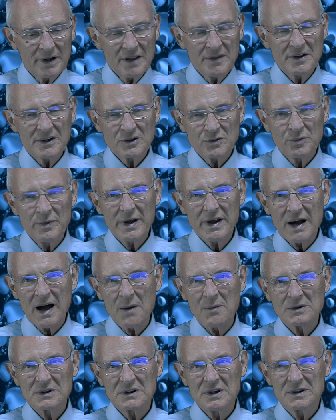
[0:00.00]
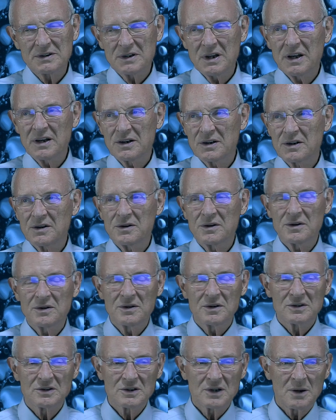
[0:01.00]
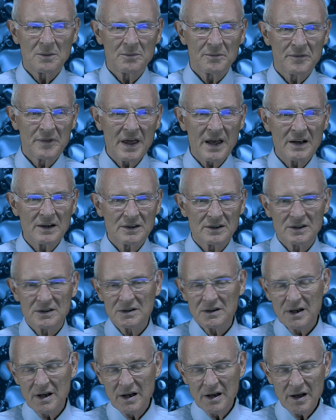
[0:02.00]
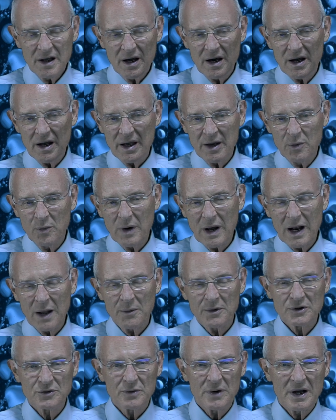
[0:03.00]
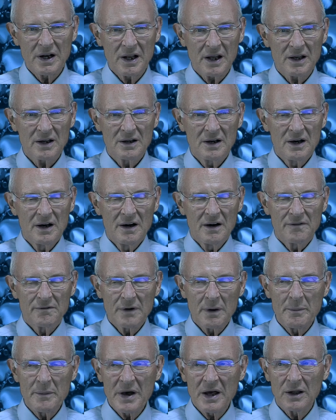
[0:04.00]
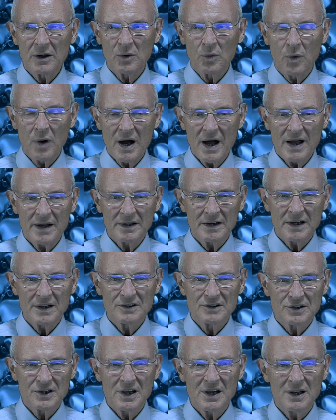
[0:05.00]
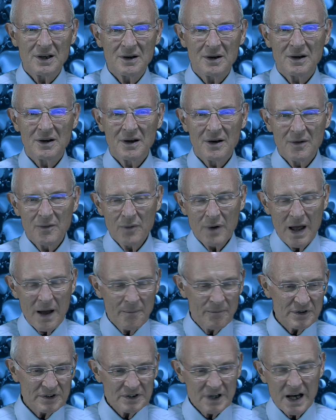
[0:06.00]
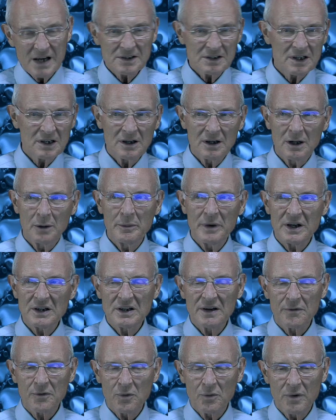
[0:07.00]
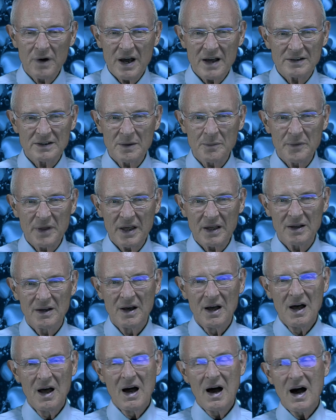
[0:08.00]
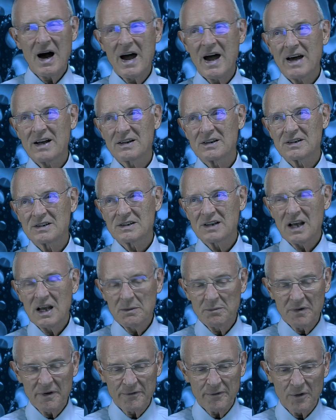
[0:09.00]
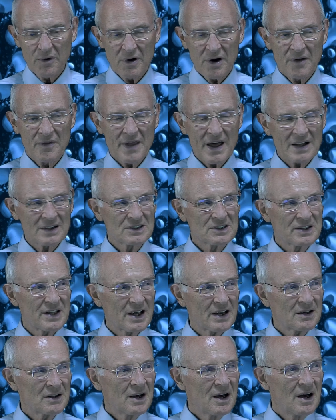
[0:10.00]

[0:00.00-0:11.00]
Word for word: this week I was listening to some things and while I was running from Ellen White, and she emphasized in a little bit different way something I hadn't seen before, and that's that